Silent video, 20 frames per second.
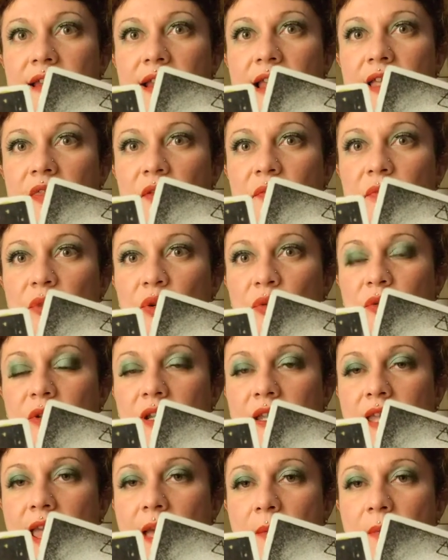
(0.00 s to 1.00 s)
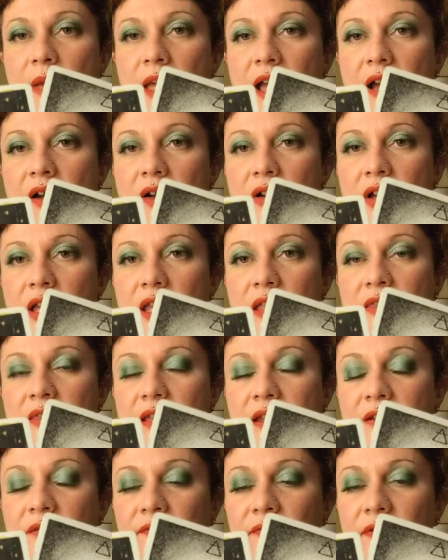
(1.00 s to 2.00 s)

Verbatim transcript: and the moon to come out, and then it